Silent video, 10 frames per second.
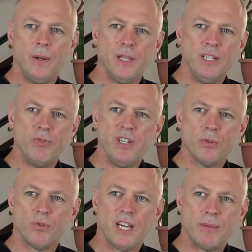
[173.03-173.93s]
these
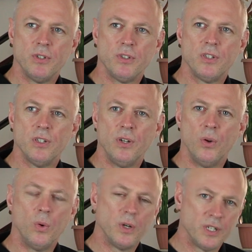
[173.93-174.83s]
regional chapters can
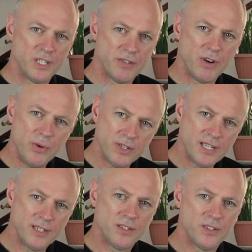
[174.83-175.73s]
organise their own
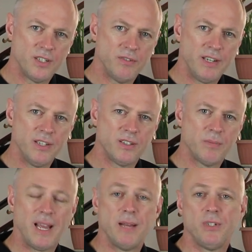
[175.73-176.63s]
attendance at events,
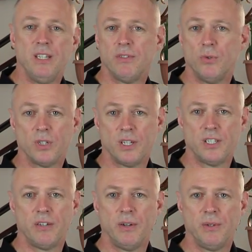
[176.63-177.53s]
perhaps even organise
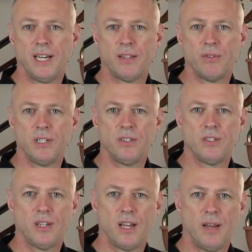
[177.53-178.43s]
their own
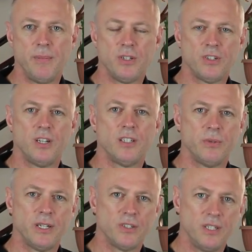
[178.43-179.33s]
gatherings, and start to
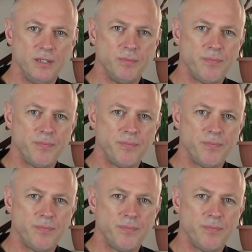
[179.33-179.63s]
actually